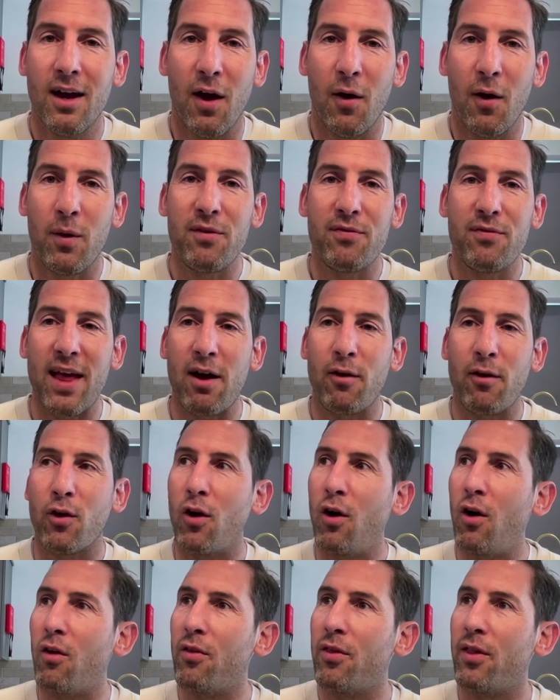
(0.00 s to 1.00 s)
we've now
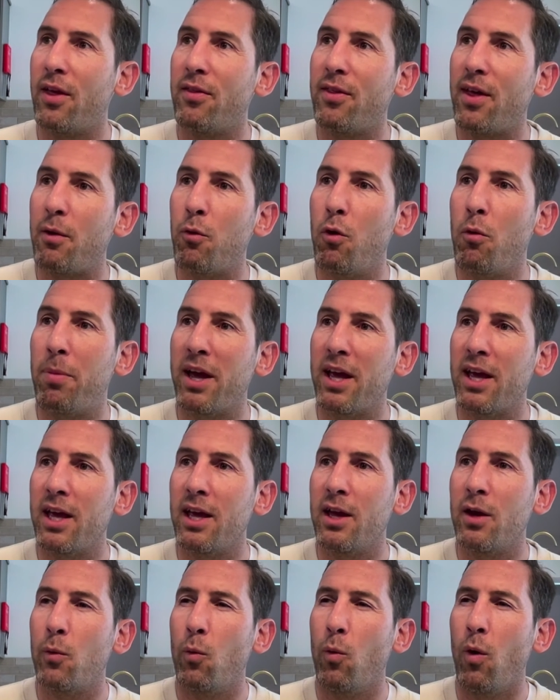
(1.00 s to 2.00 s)
got, there will
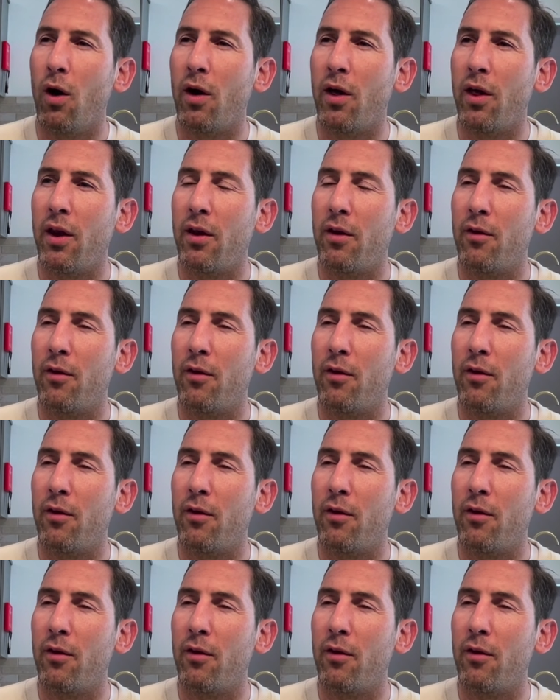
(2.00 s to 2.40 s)
be what,